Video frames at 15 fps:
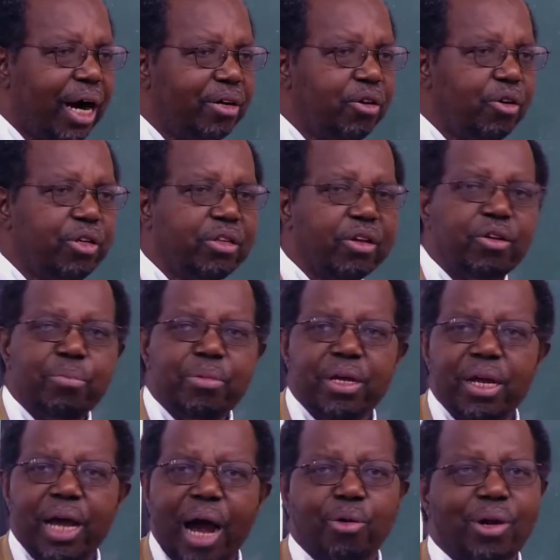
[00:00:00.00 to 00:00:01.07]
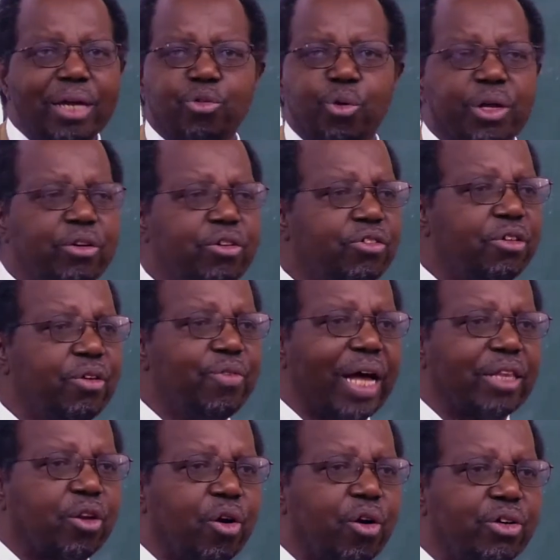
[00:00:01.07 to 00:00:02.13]
And now he said to me, "I would like to receive
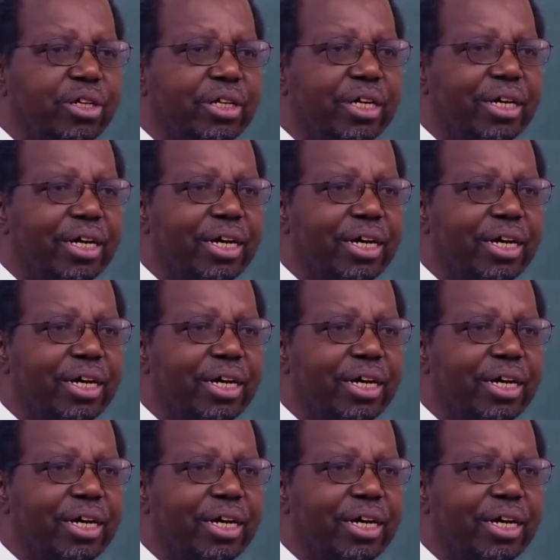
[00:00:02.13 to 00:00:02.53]
that Lord."